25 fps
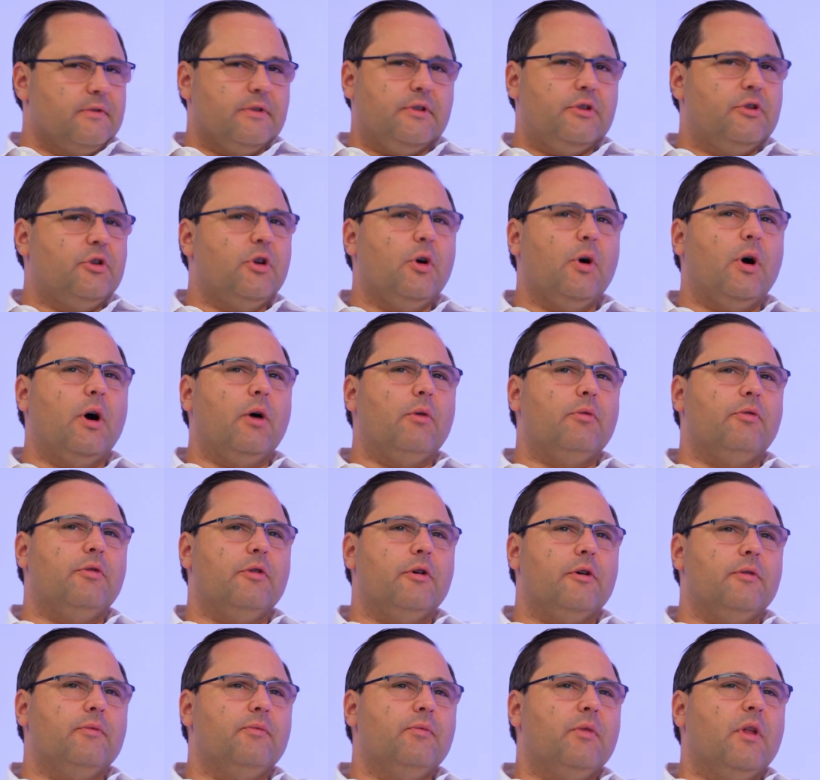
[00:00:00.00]
So
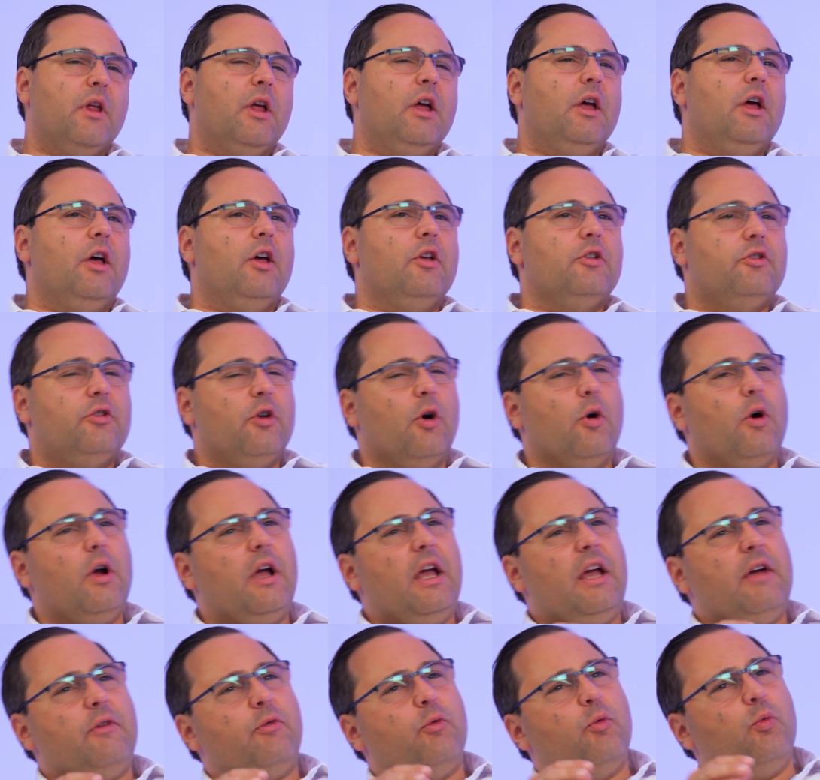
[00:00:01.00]
helpful. So
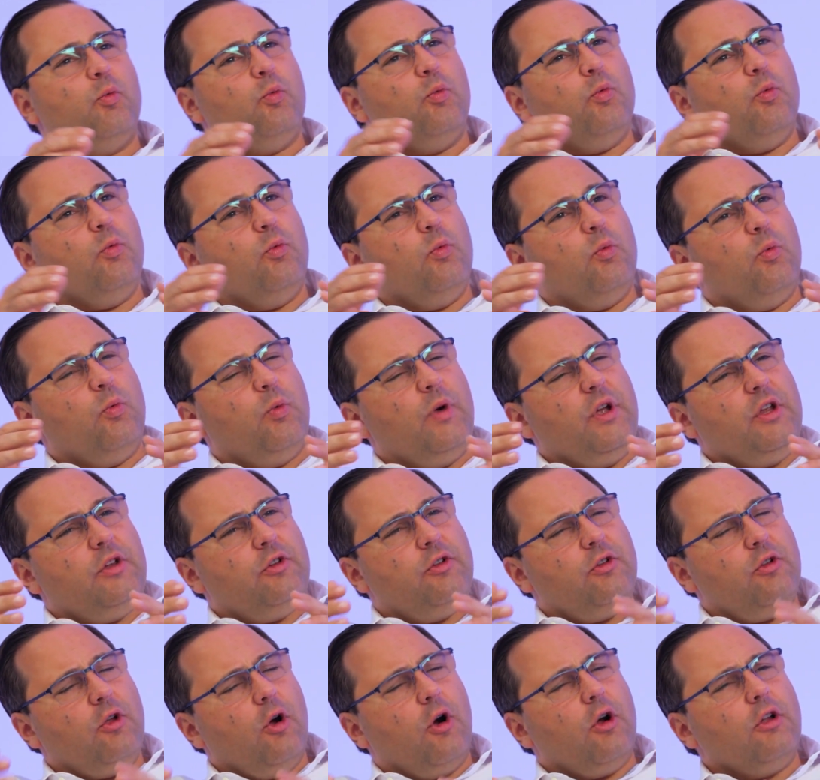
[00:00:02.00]
if we
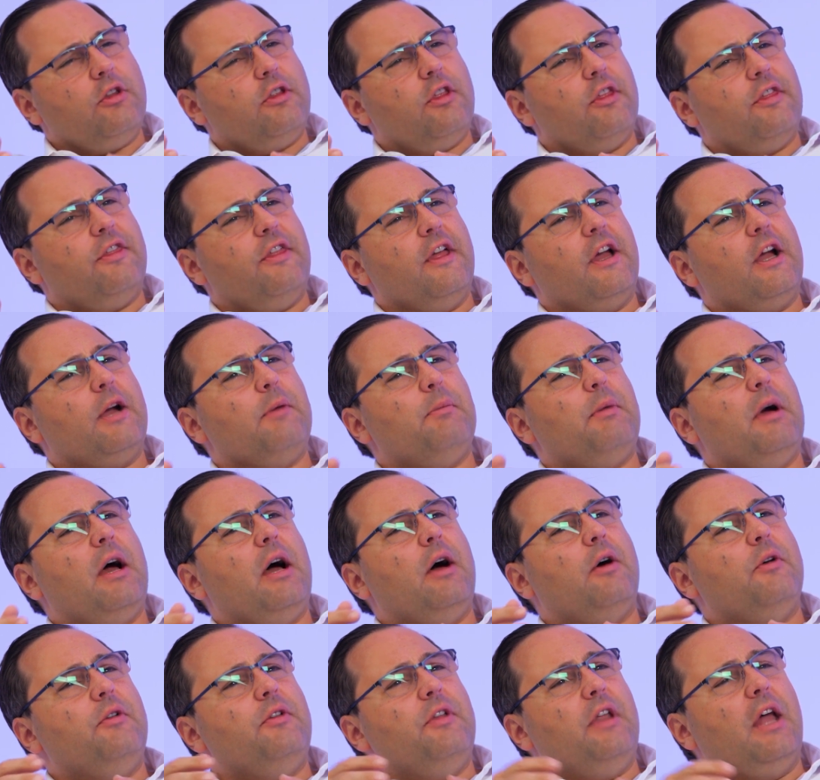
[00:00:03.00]
start to think
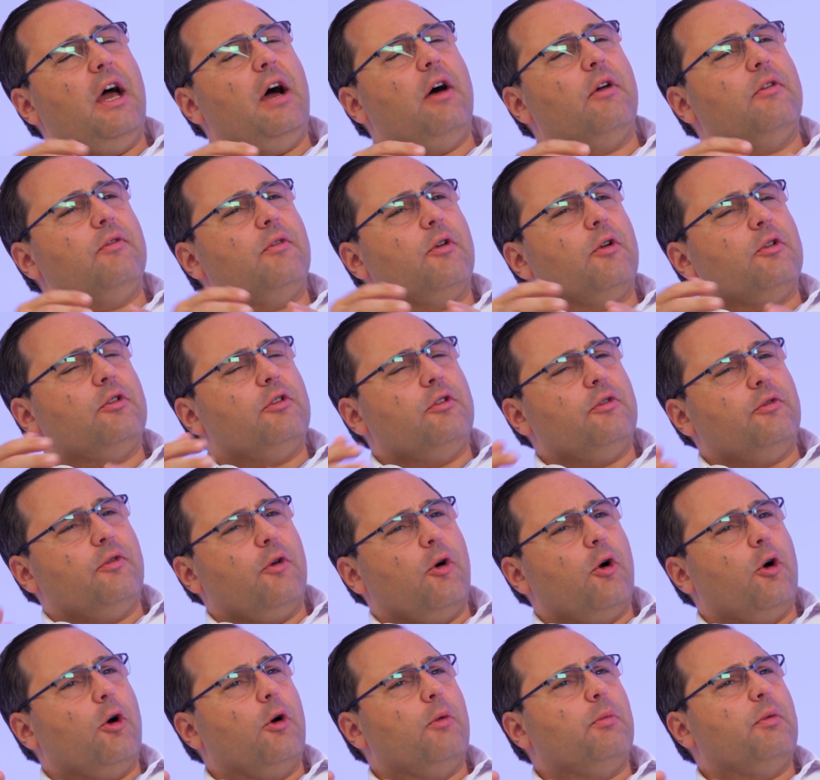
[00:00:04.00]
about noun versus
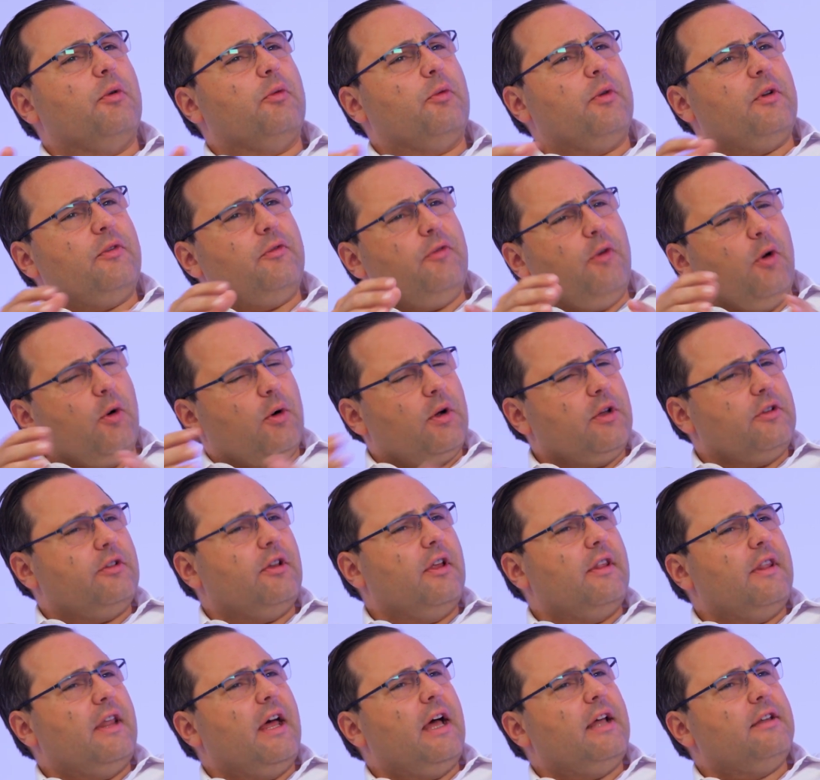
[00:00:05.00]
verb, if we focus
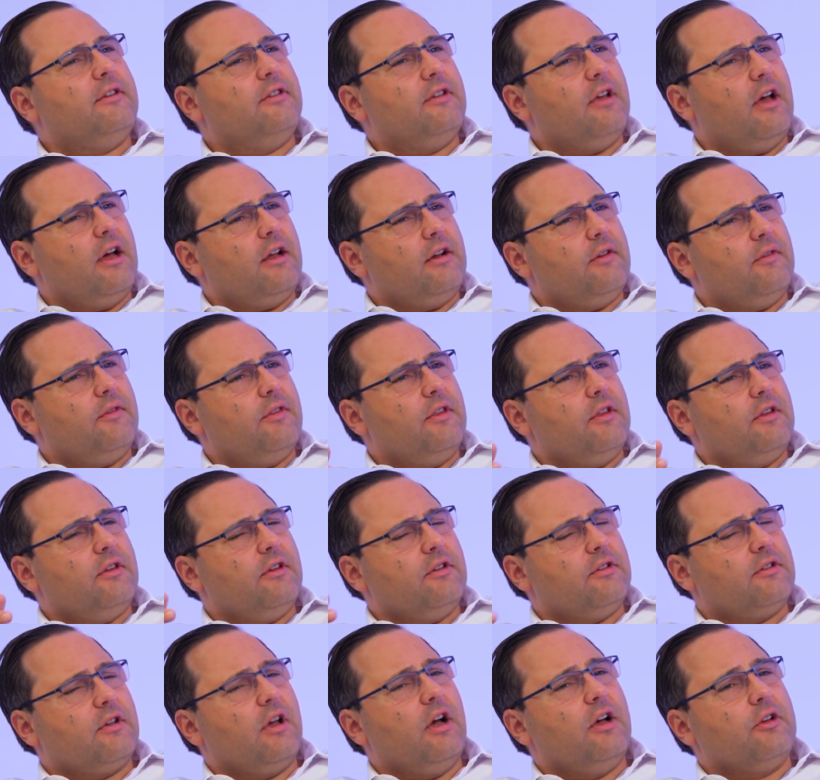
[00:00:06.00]
on that side of the
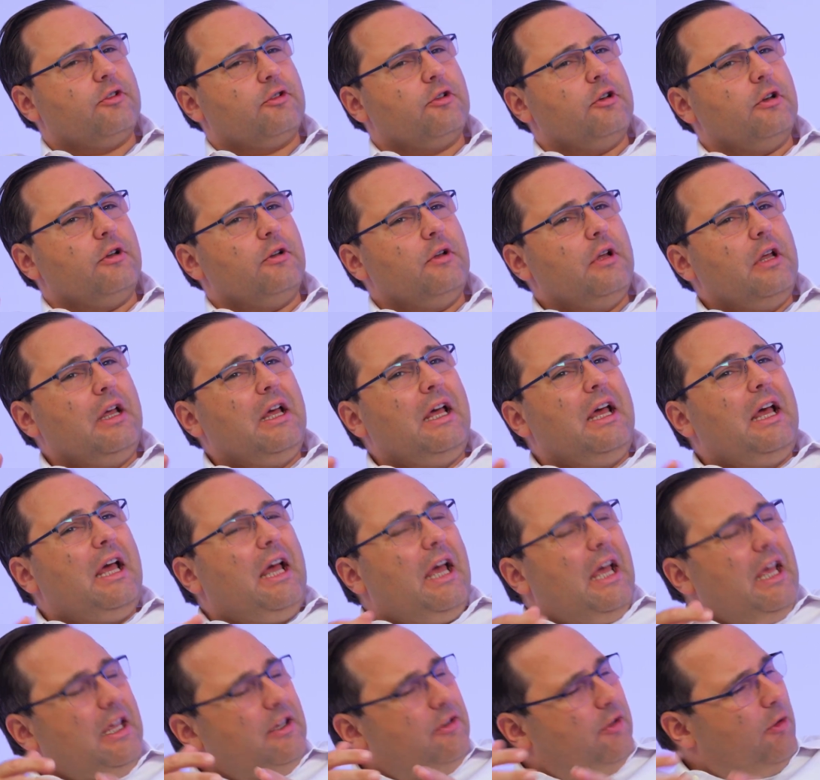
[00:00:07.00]
discussion,
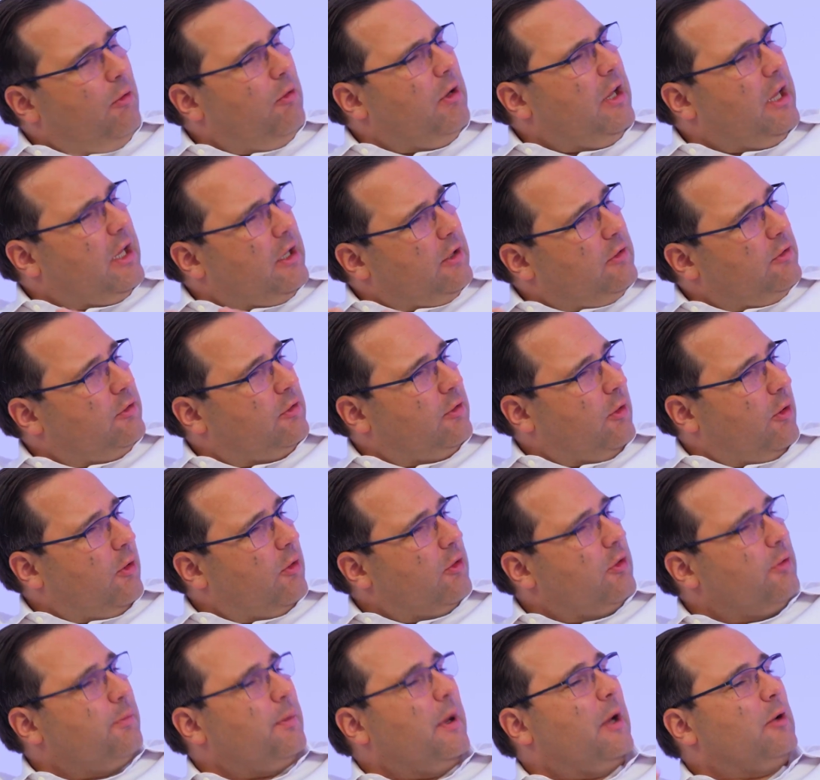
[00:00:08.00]
is there any
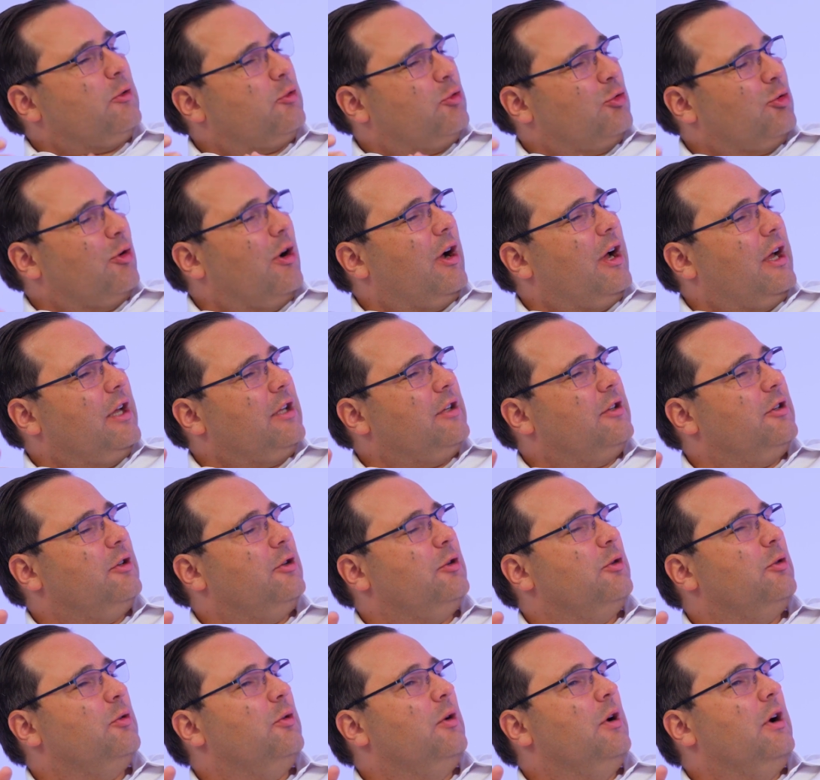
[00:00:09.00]
concerns about trying
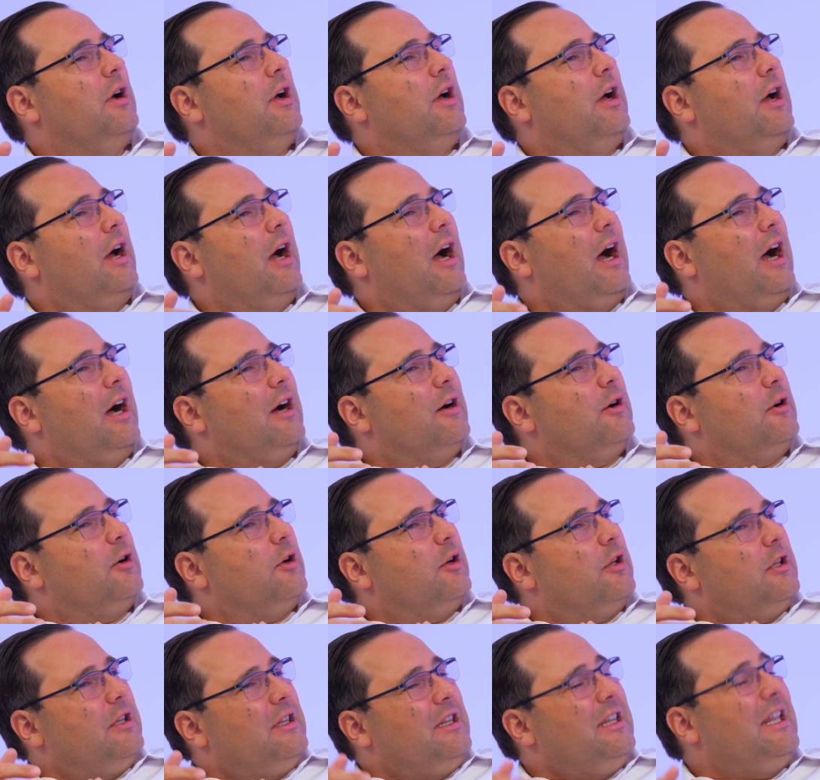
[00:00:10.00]
to
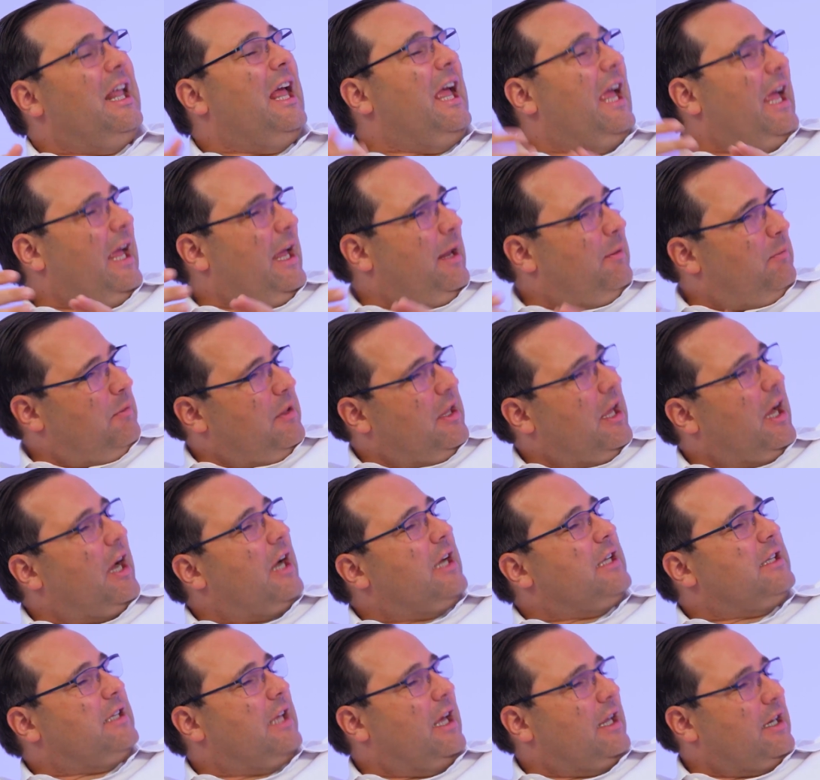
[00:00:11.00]
name the
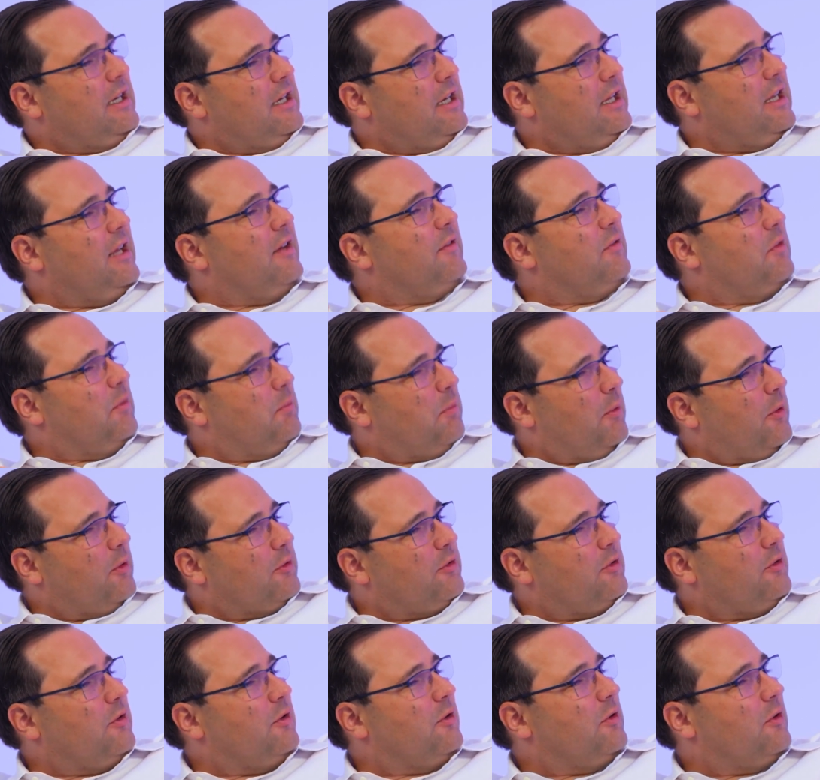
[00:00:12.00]
identity of the
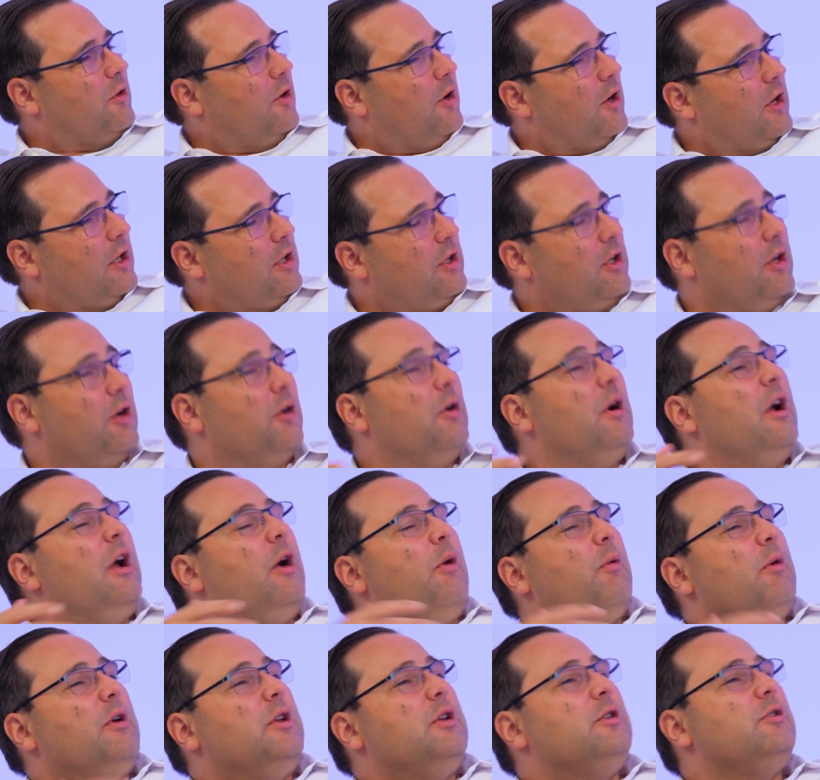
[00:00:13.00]
person you're talking to.
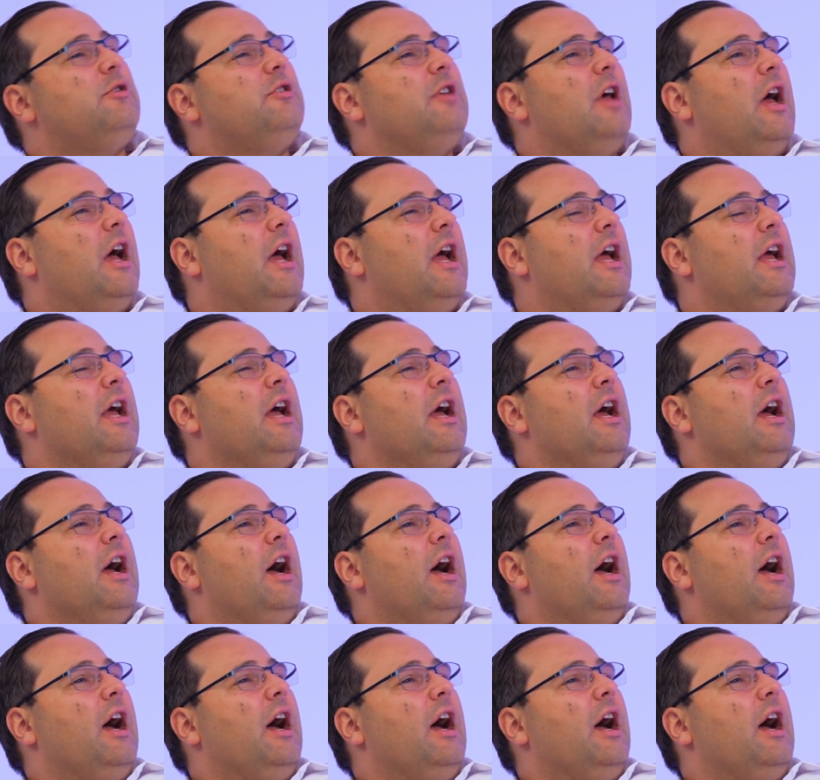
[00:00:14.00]
When you say,